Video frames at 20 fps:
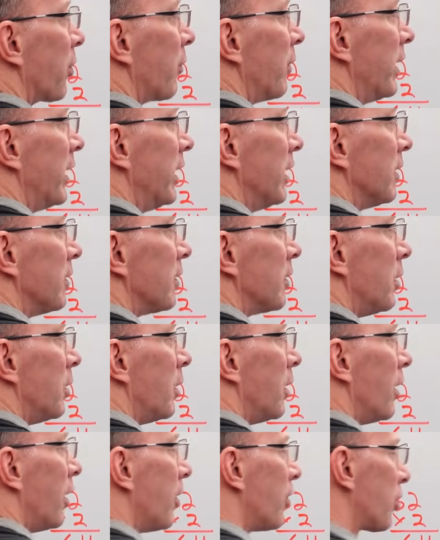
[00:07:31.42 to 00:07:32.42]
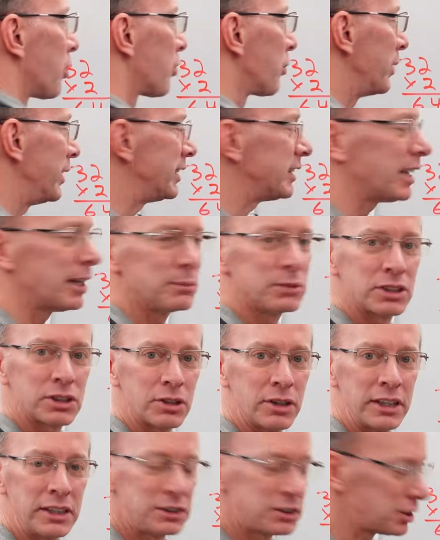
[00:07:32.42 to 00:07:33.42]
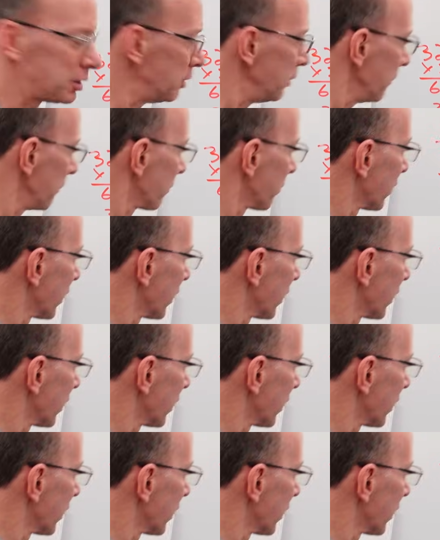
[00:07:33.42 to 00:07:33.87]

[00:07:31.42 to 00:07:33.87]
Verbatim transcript: 3. 3 times 32,